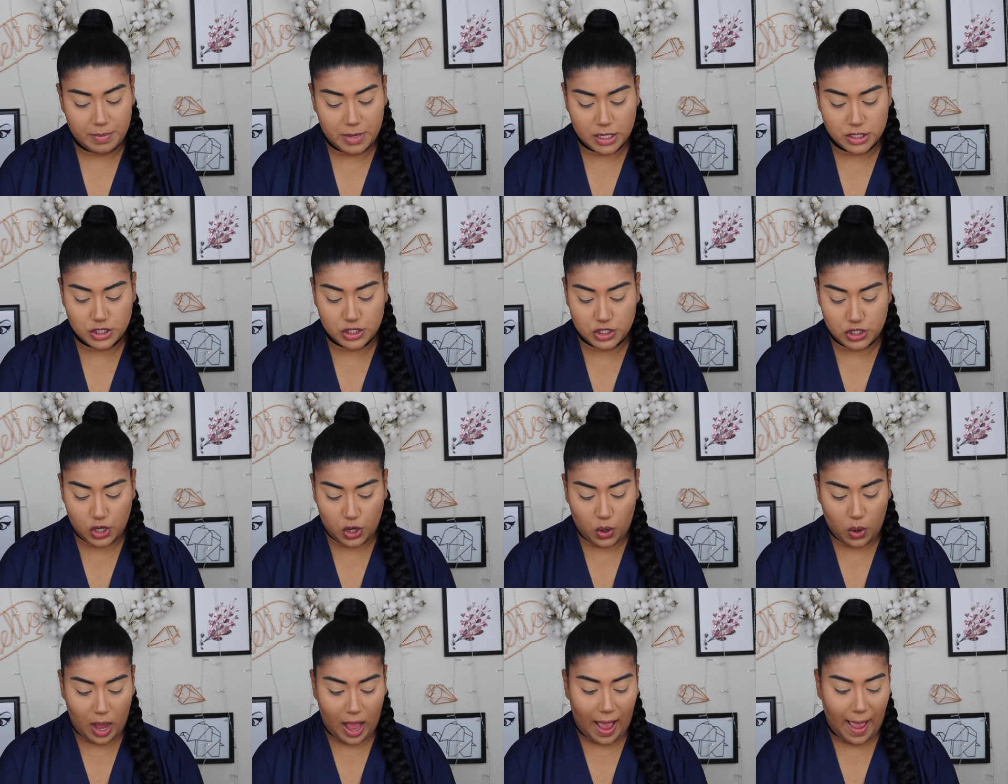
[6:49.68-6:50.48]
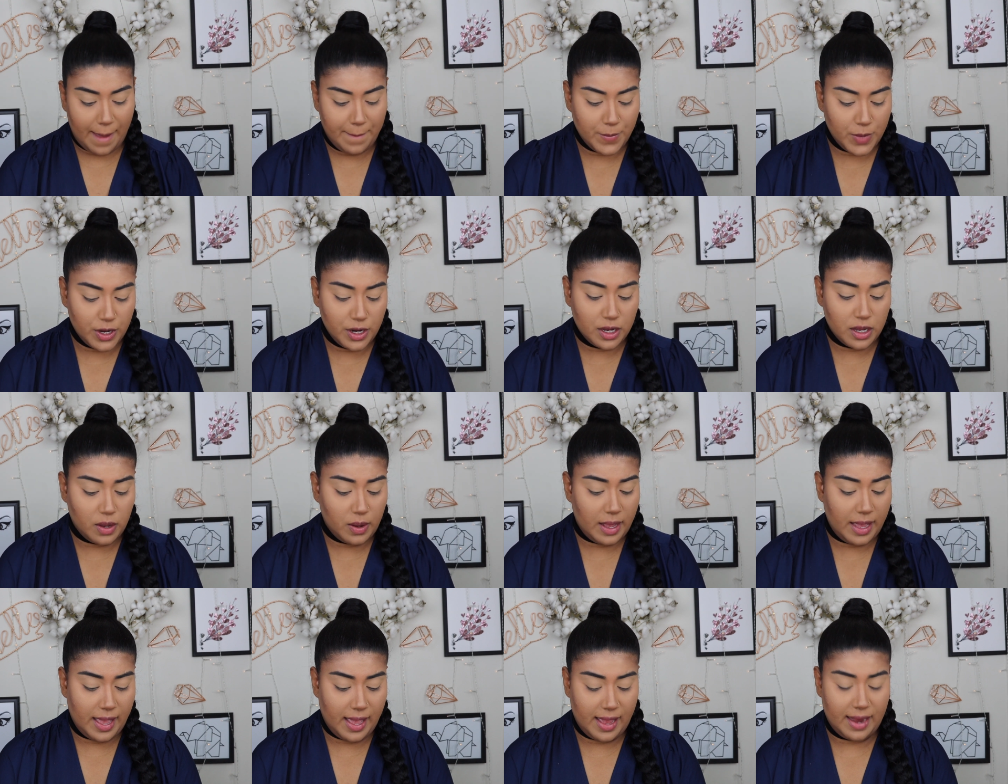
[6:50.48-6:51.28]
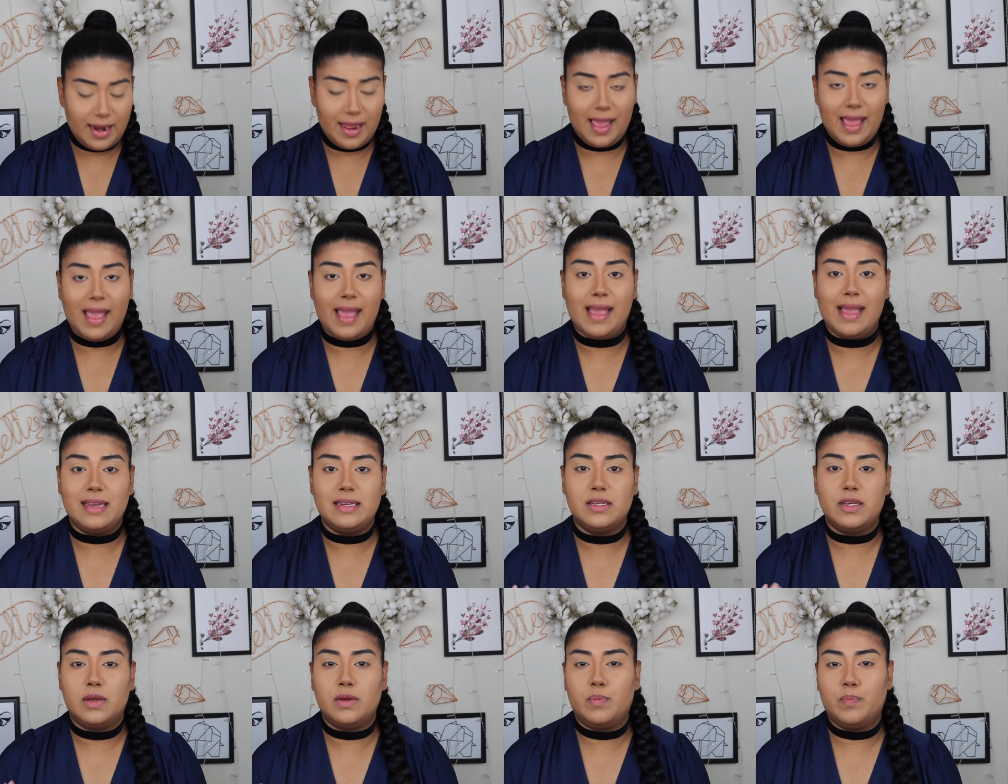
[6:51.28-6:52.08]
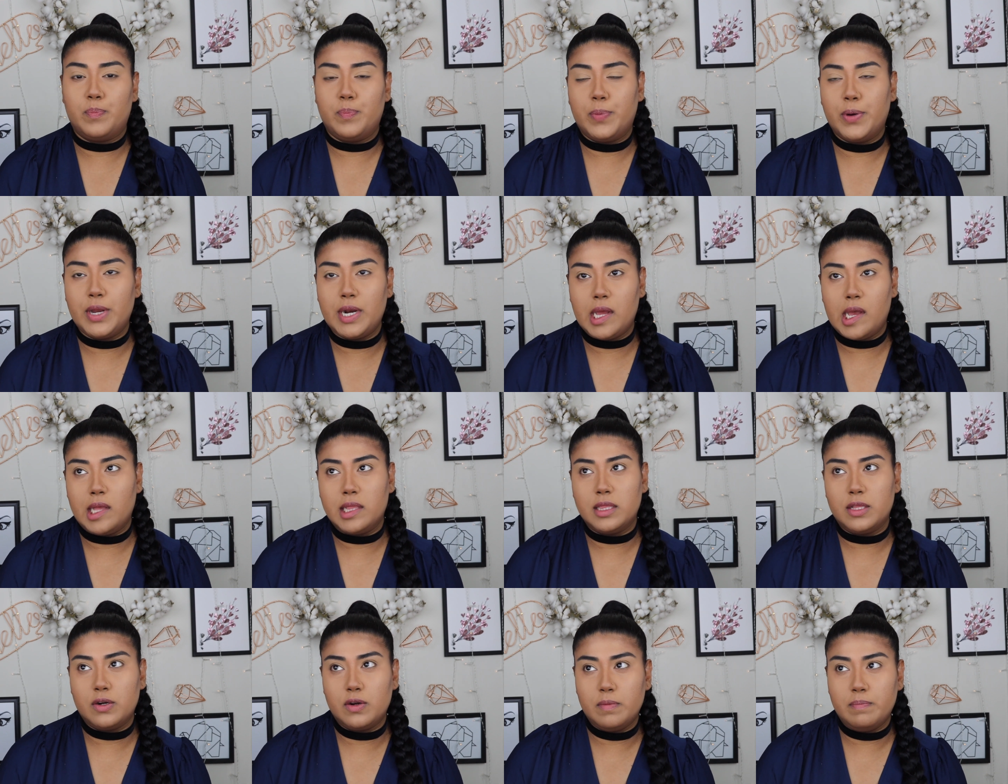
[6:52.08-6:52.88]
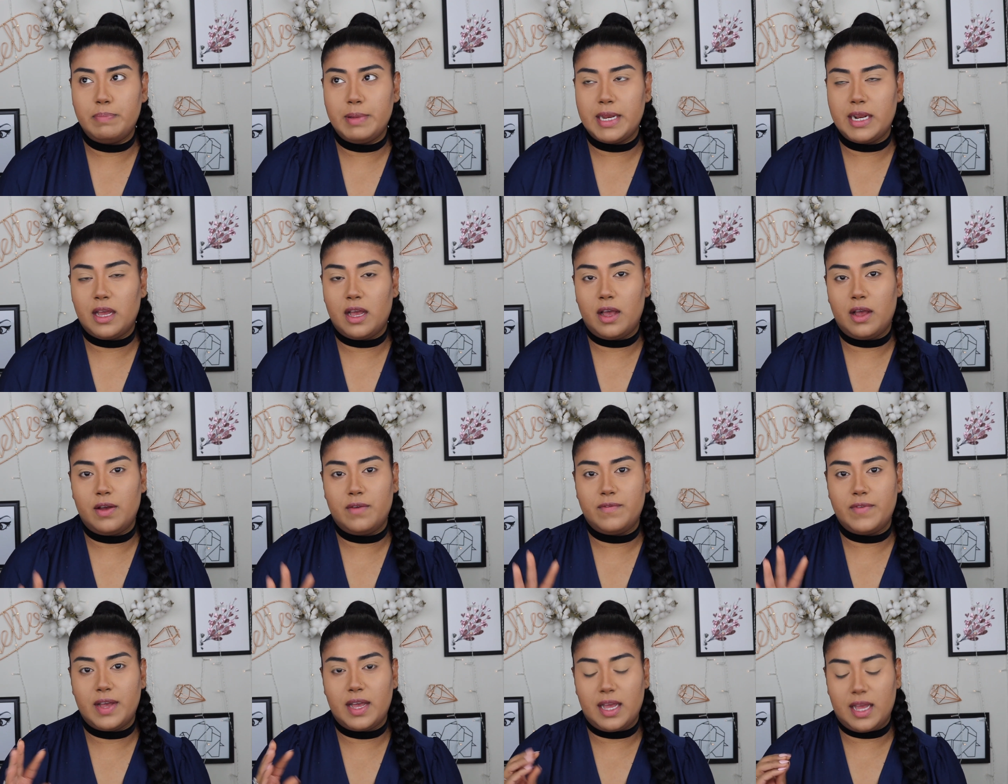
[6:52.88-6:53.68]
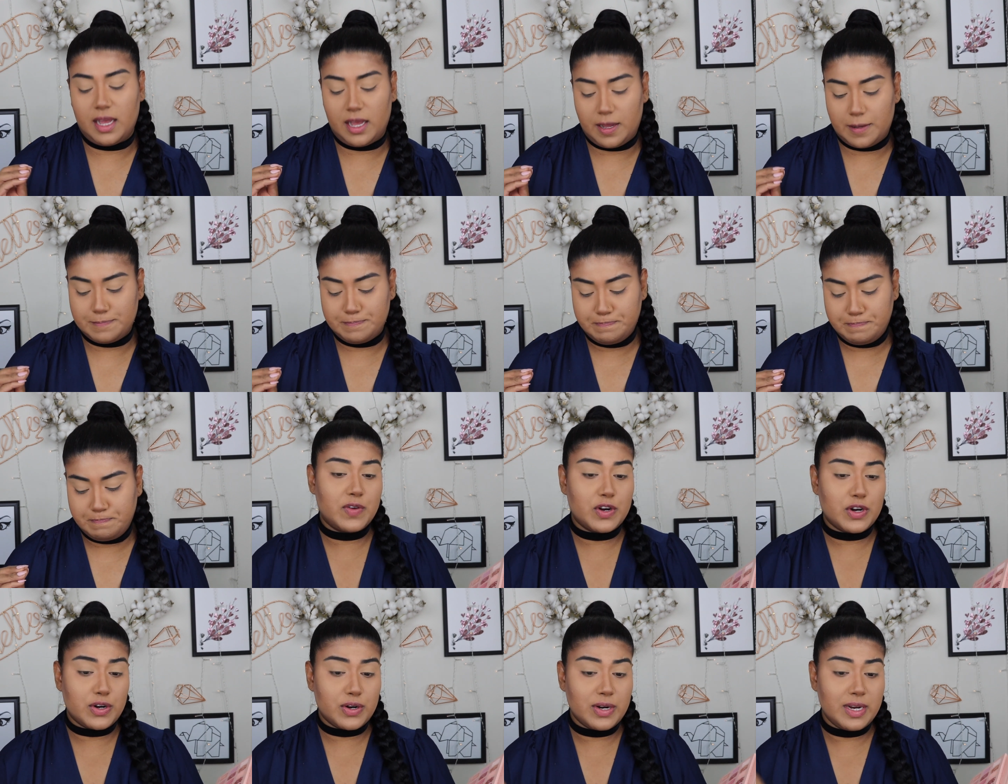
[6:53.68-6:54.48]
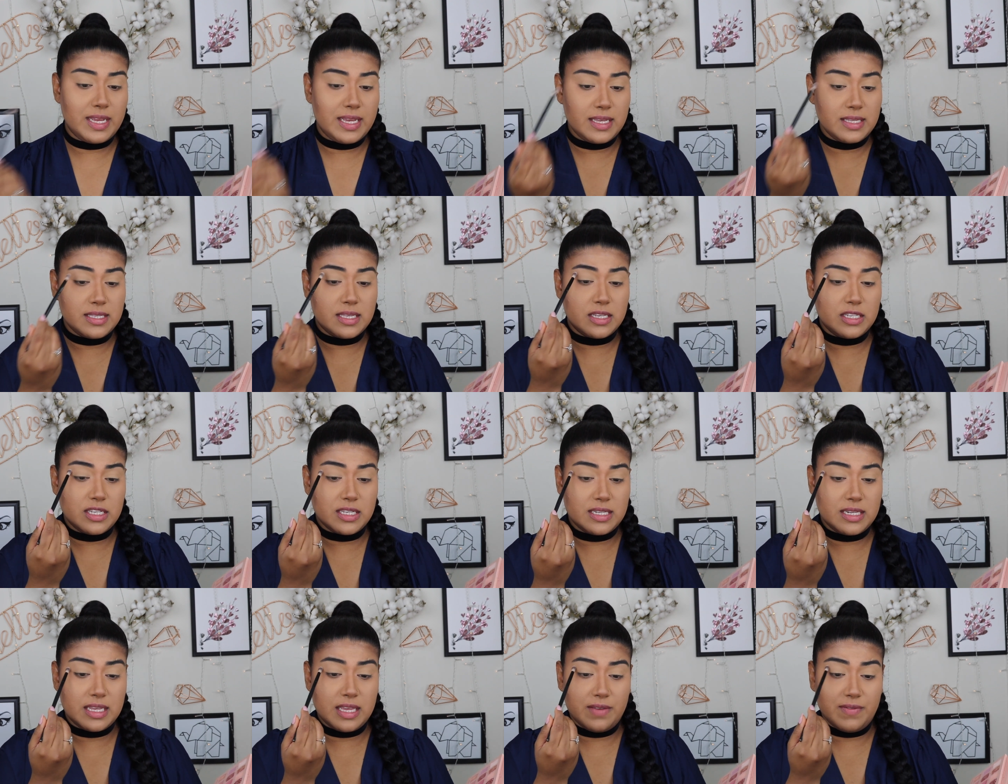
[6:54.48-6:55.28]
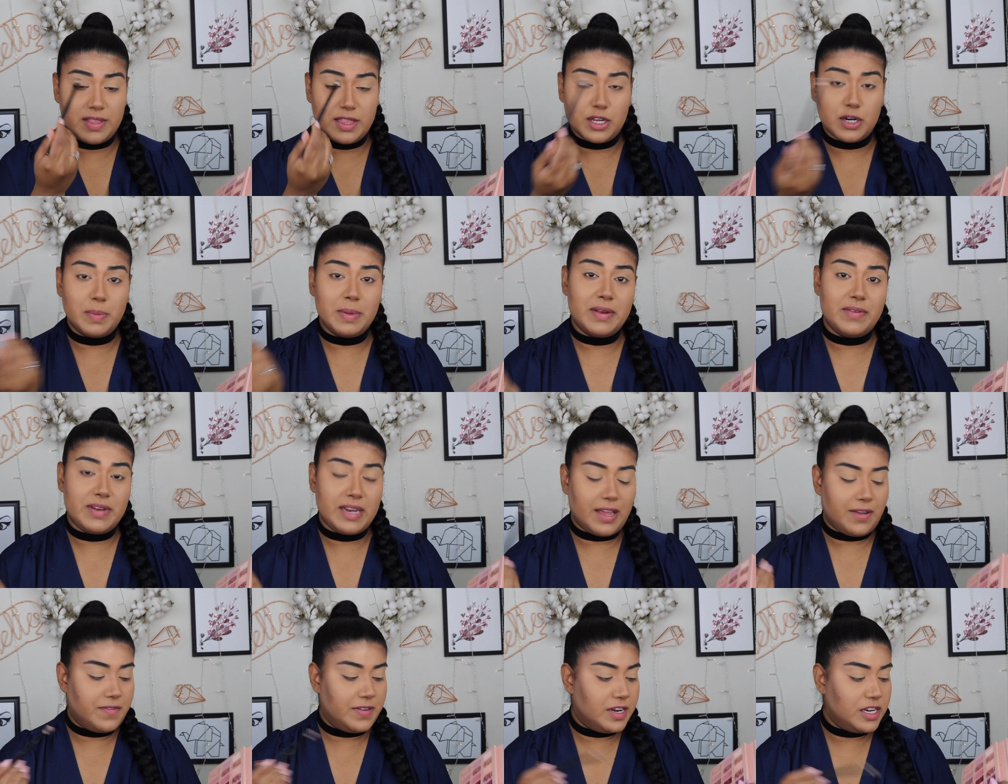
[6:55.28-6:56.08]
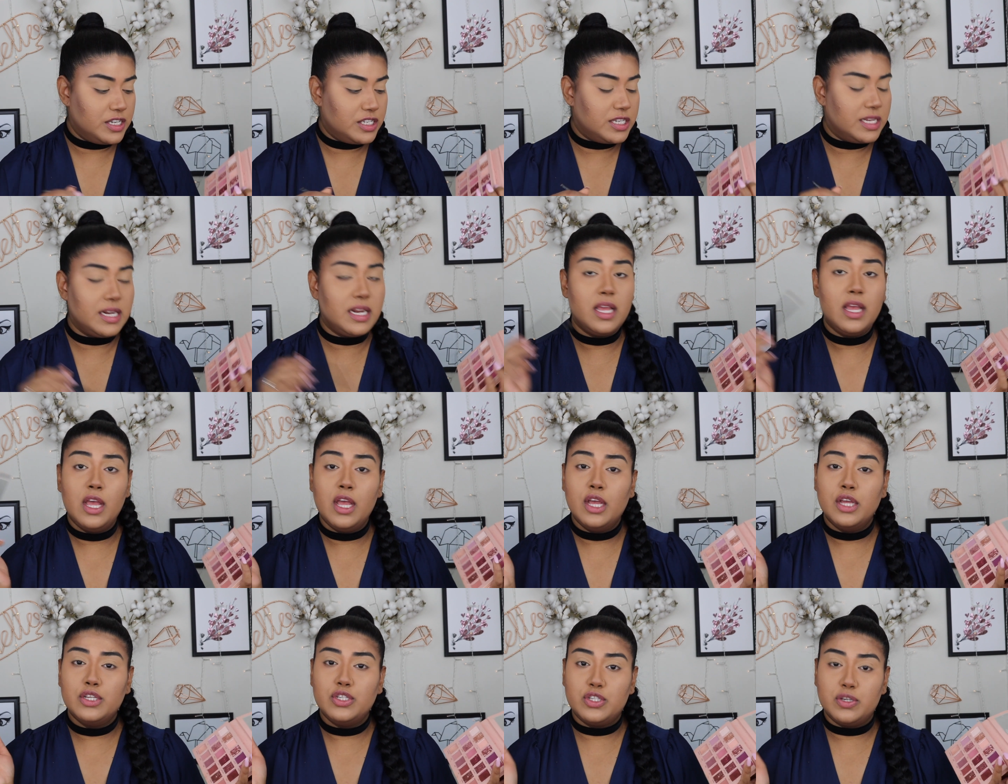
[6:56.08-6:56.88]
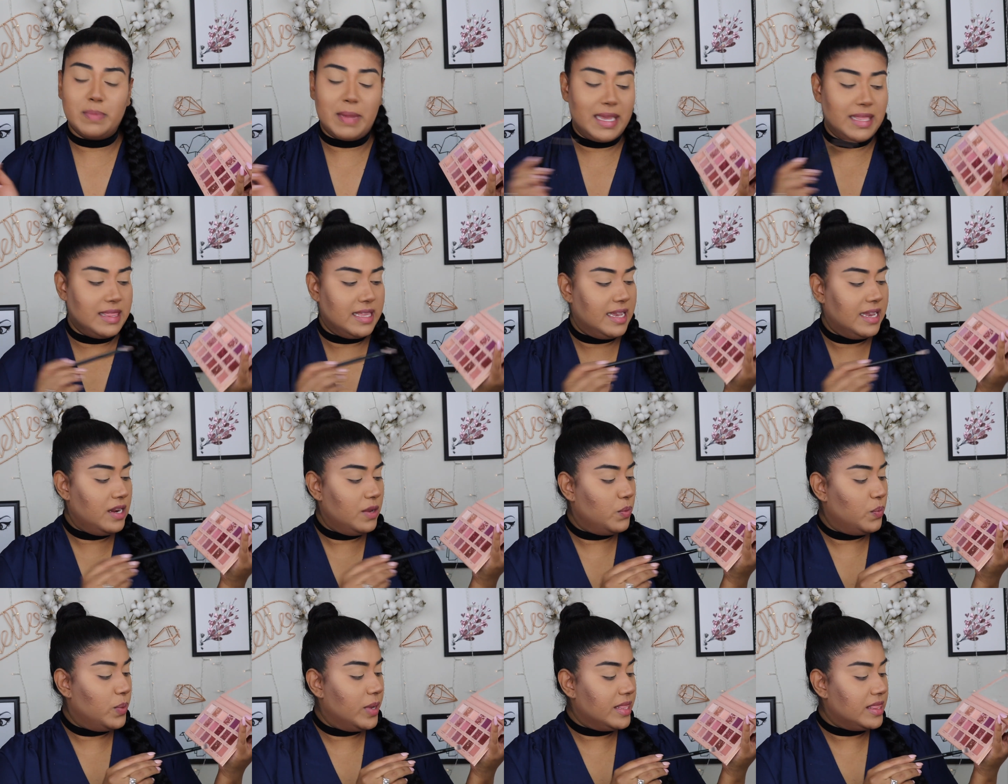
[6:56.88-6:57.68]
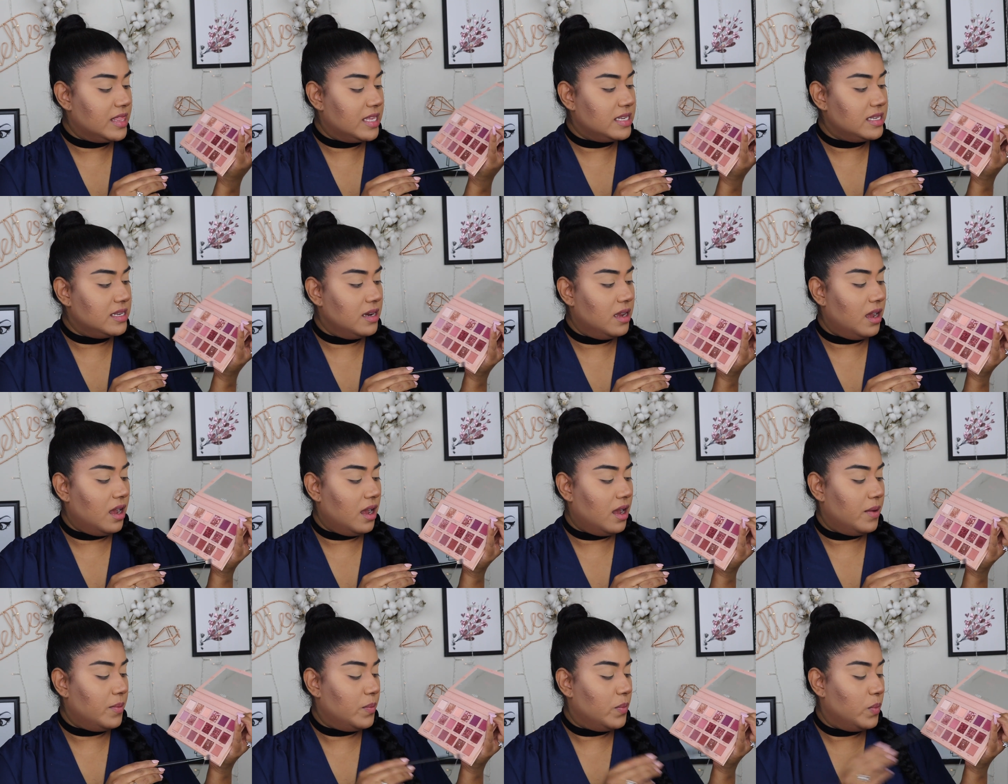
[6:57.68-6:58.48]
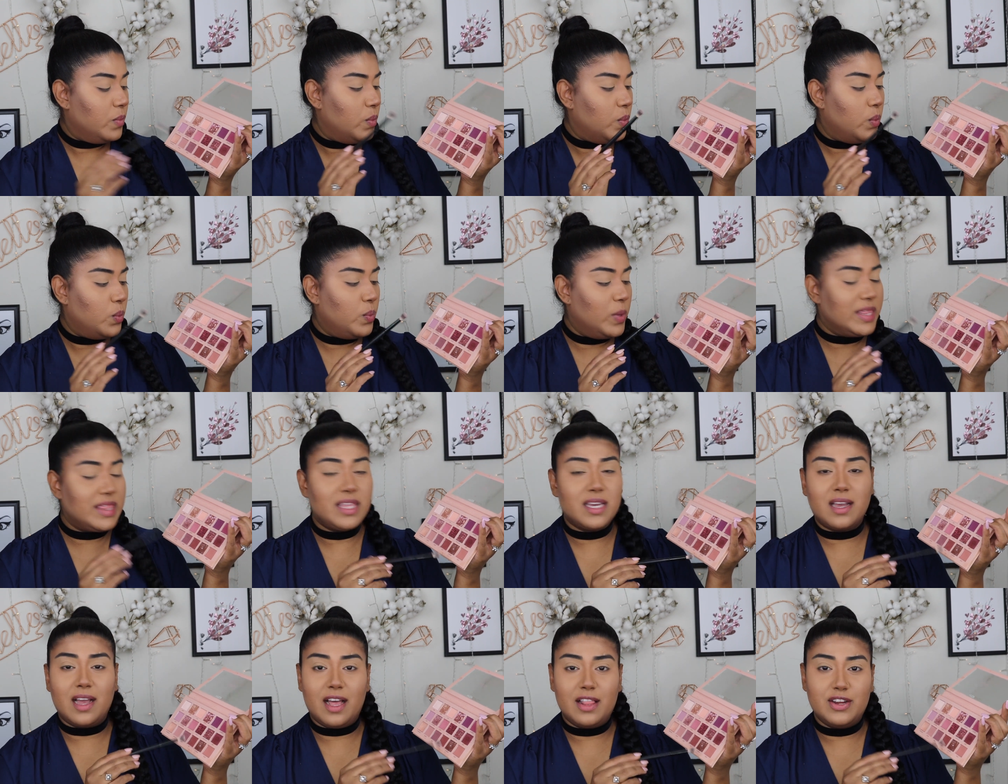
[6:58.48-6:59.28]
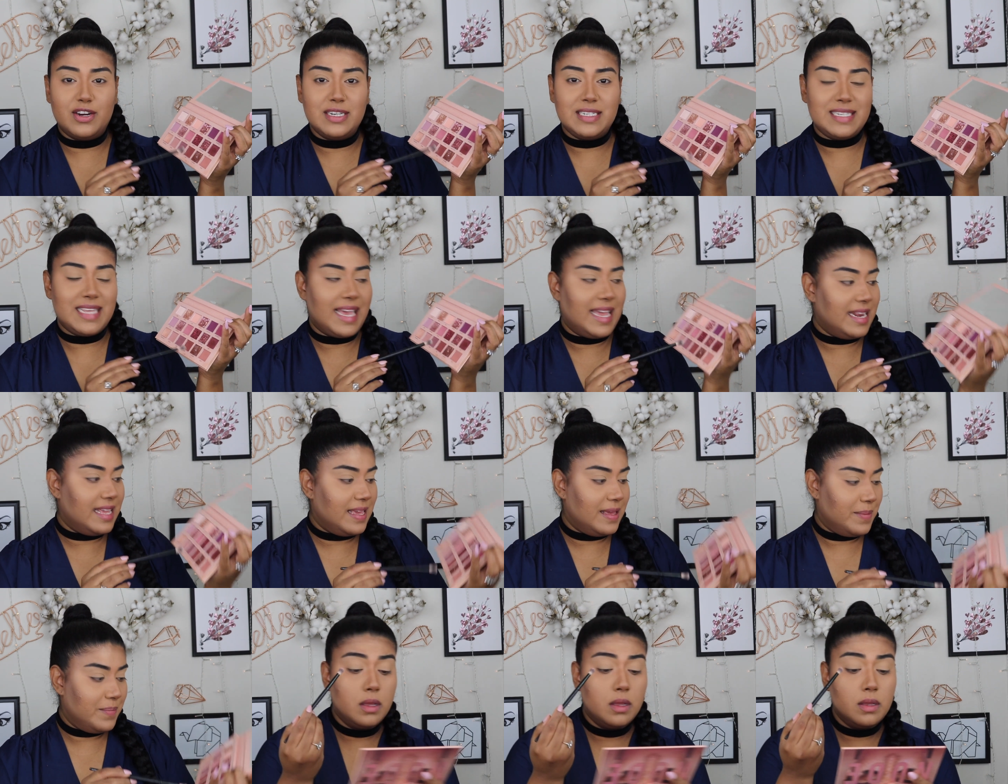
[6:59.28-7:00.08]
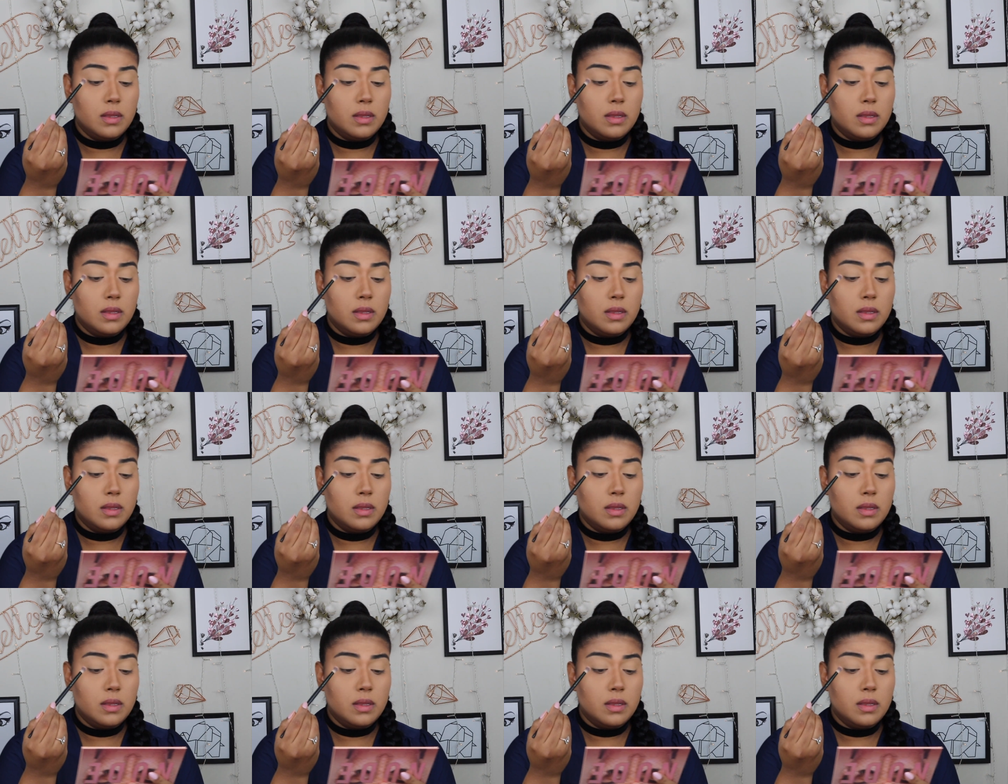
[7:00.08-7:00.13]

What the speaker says: So I'm going to go ahead and put a little bit of crease just to give a little bit of definition to my lid with the color Teddy.